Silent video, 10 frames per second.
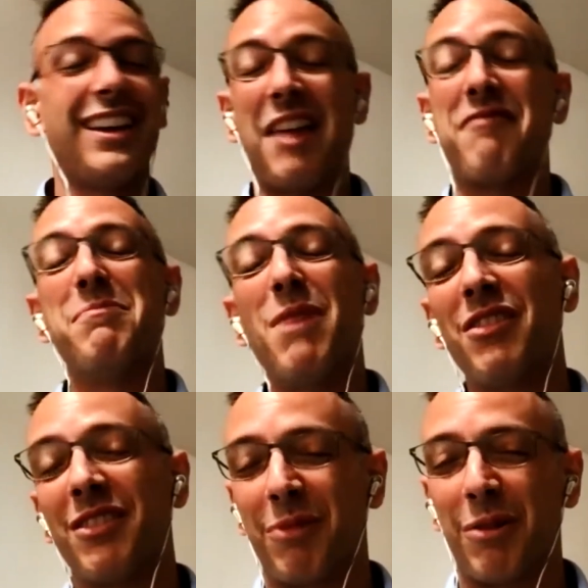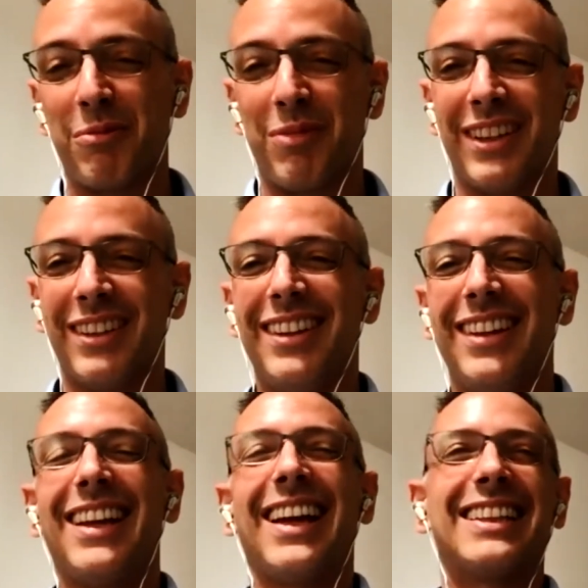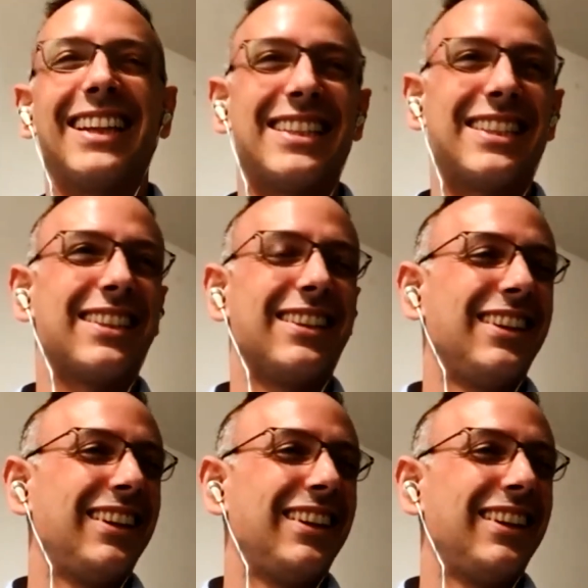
every month, probably at least.